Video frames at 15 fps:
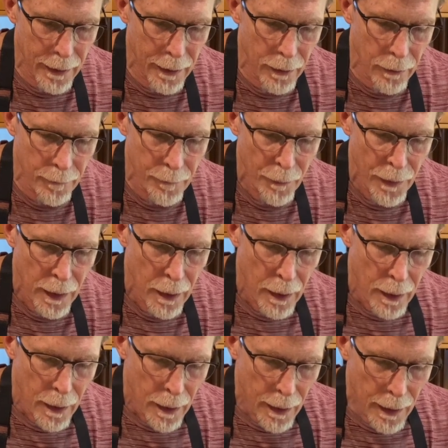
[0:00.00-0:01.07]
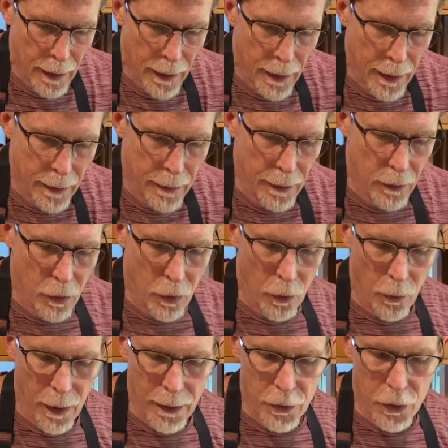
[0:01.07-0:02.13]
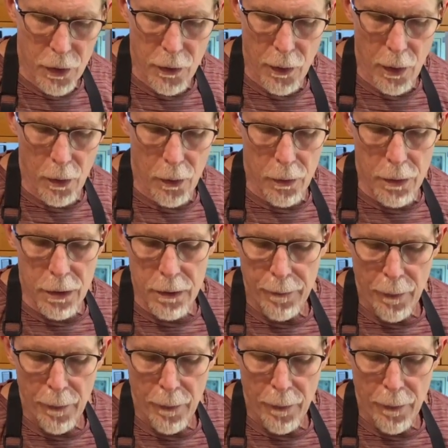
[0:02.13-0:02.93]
here and crush those.